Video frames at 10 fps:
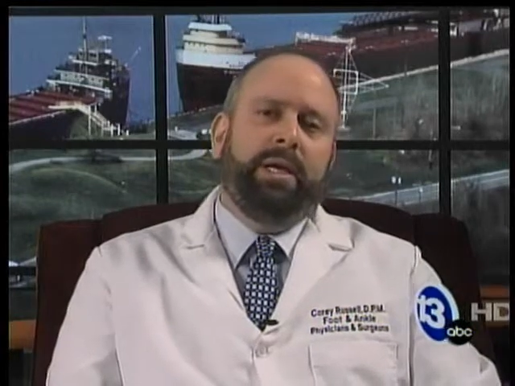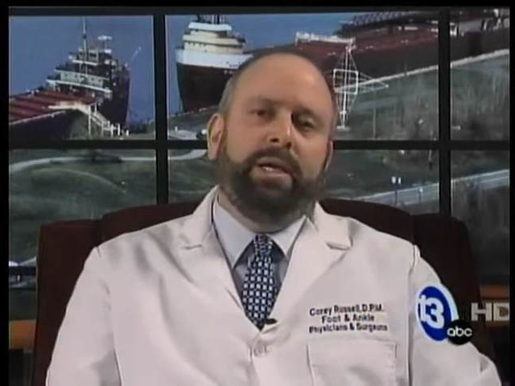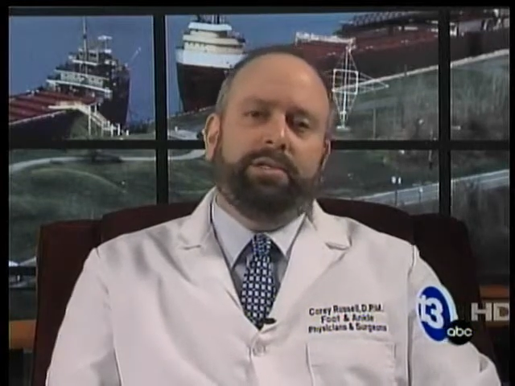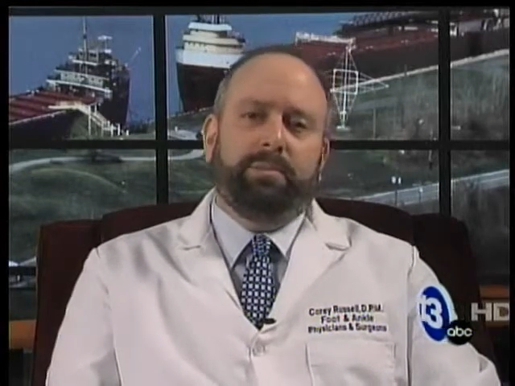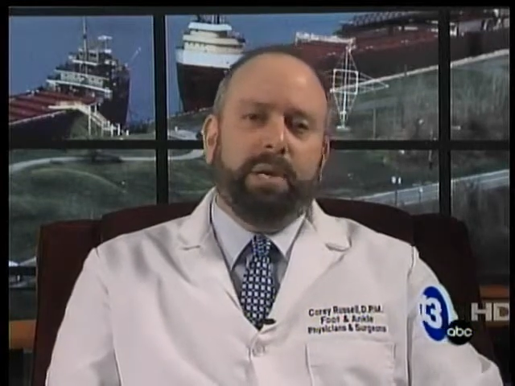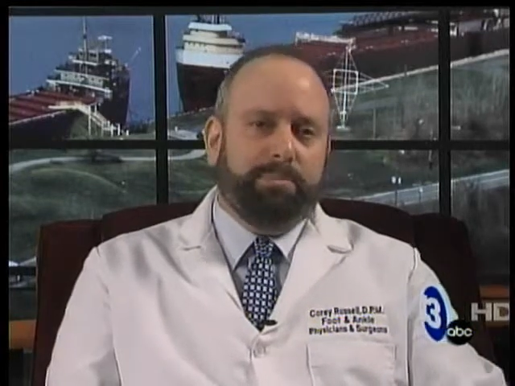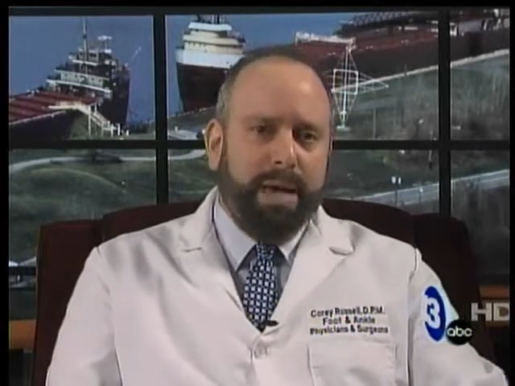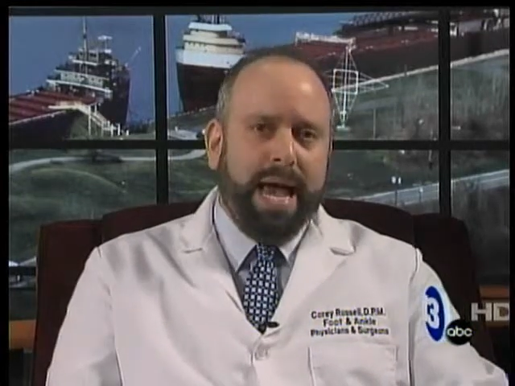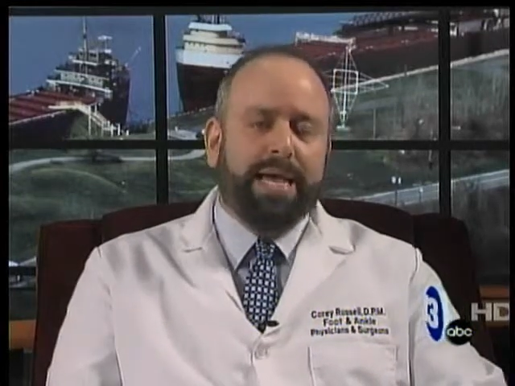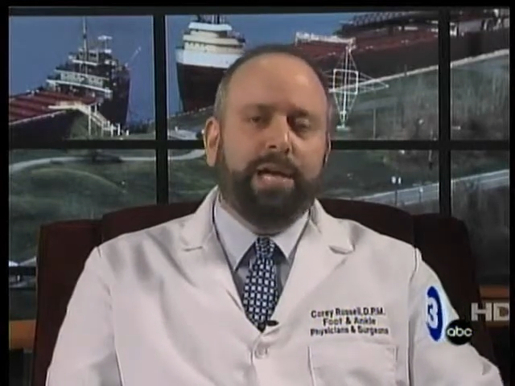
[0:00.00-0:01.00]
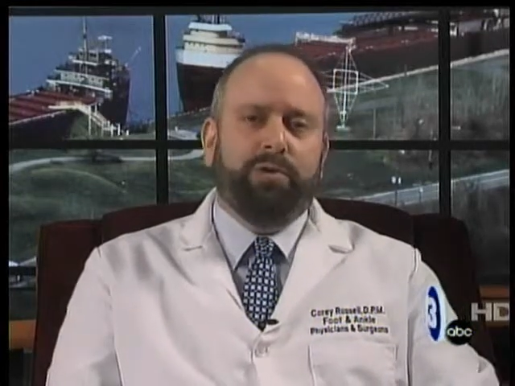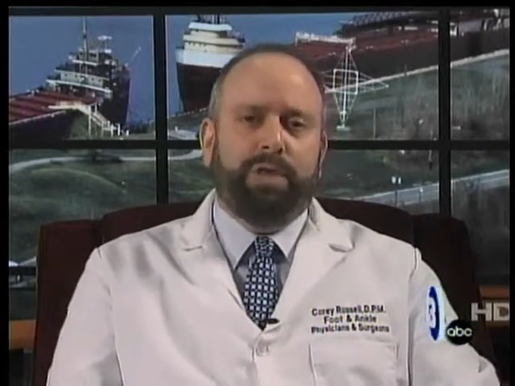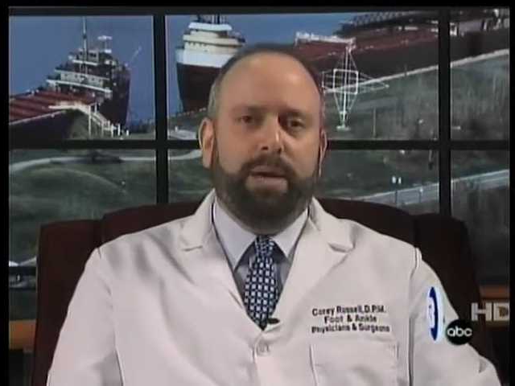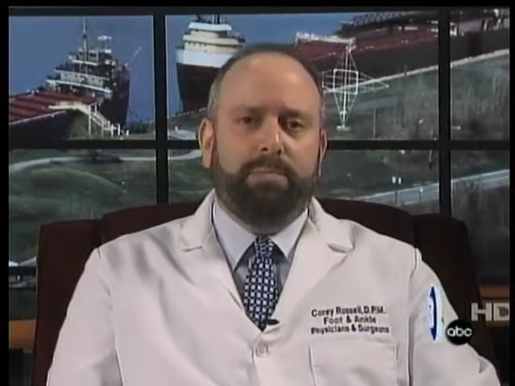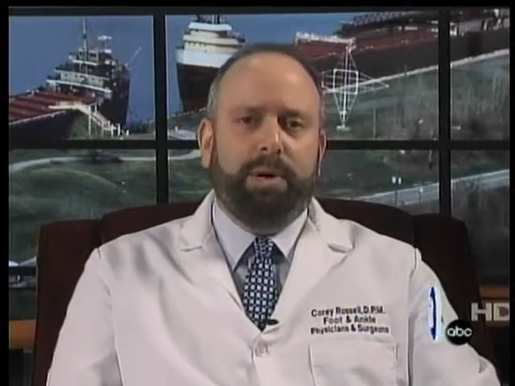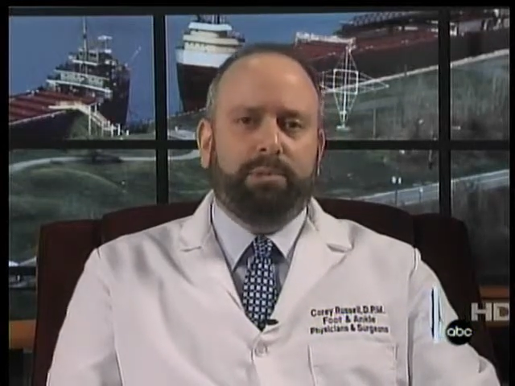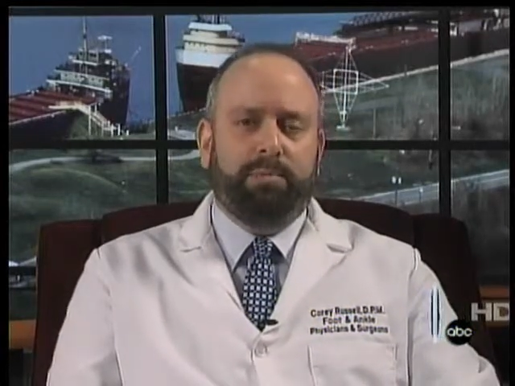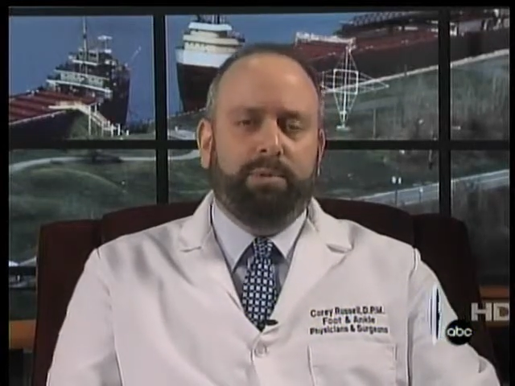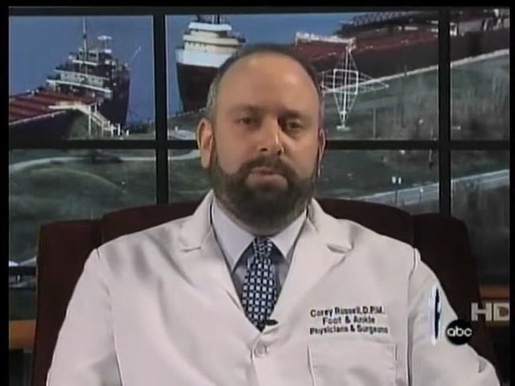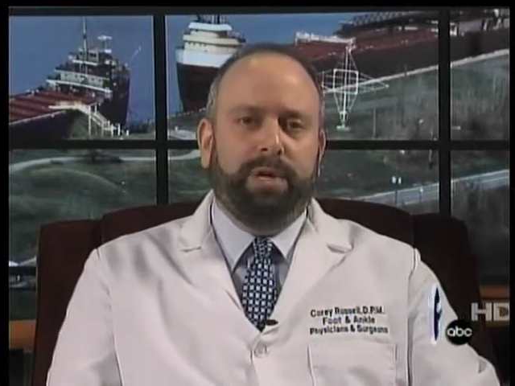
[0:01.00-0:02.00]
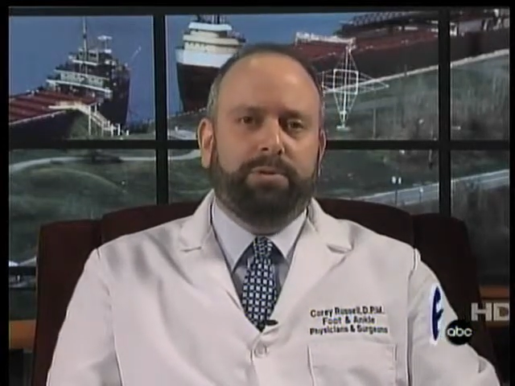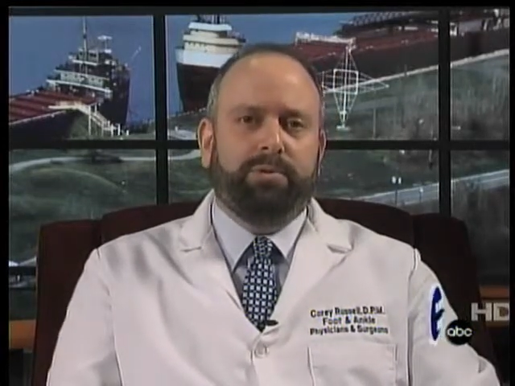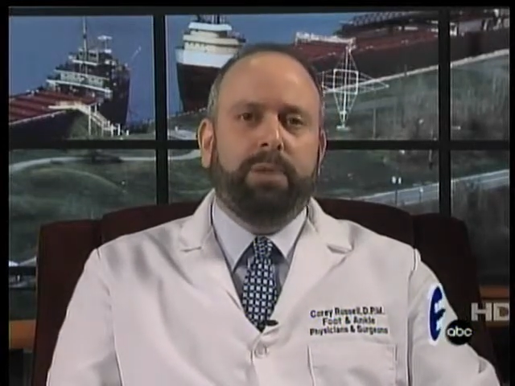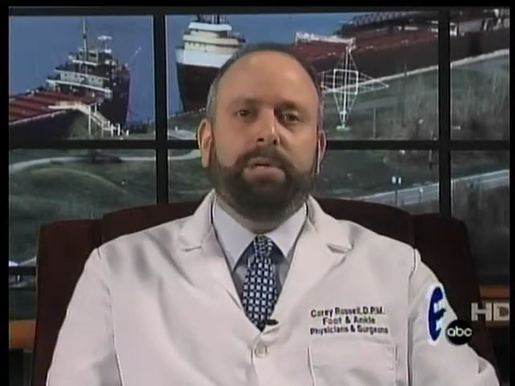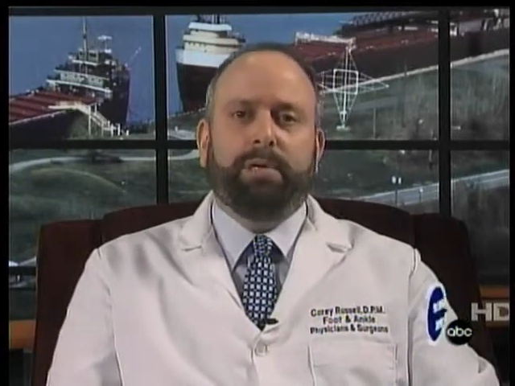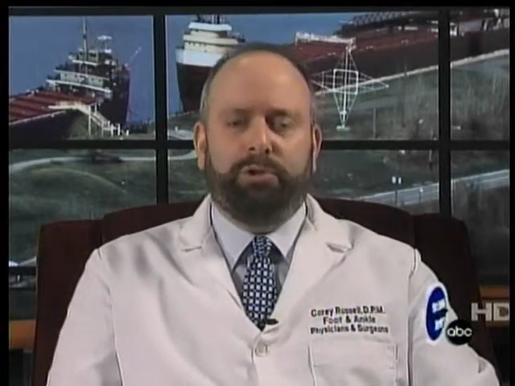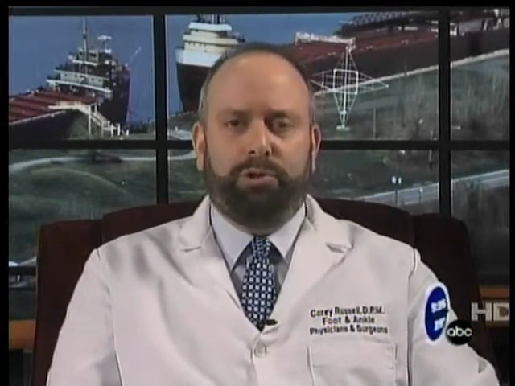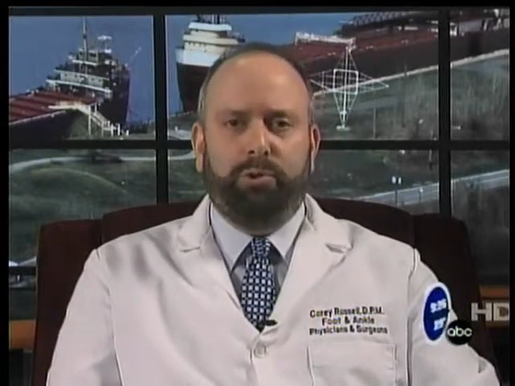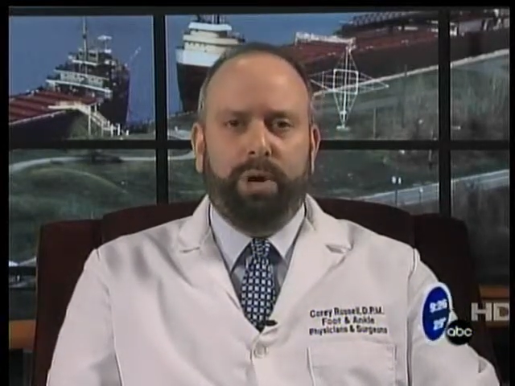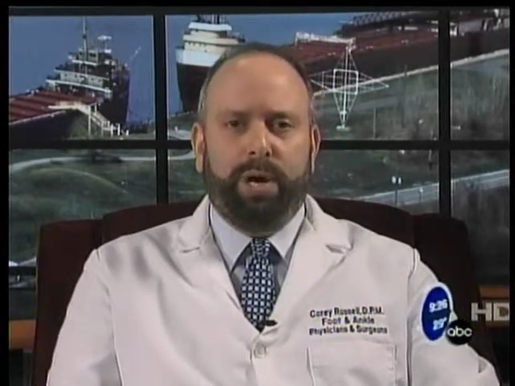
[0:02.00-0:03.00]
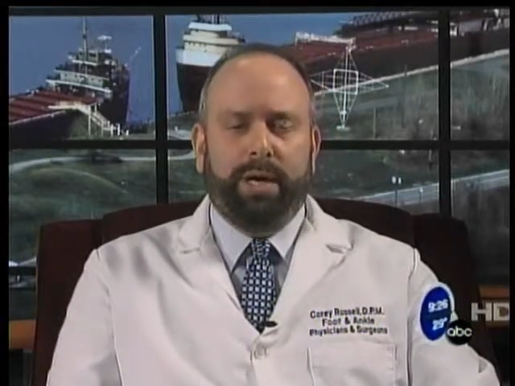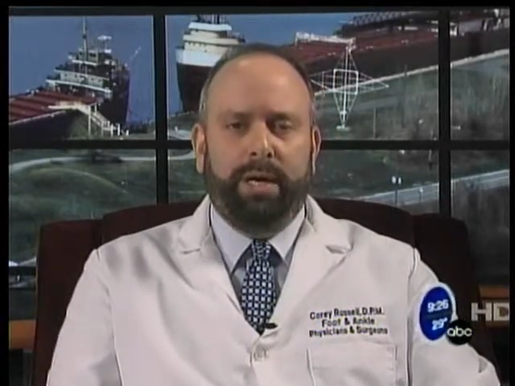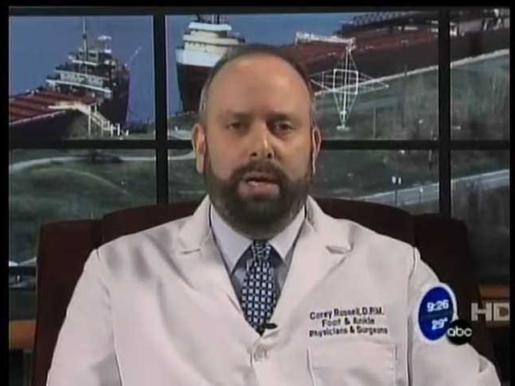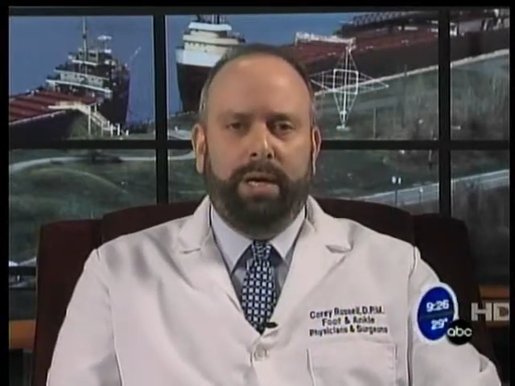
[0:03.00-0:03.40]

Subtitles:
and sometimes padding over that bump to prevent rubbing of shoe wear.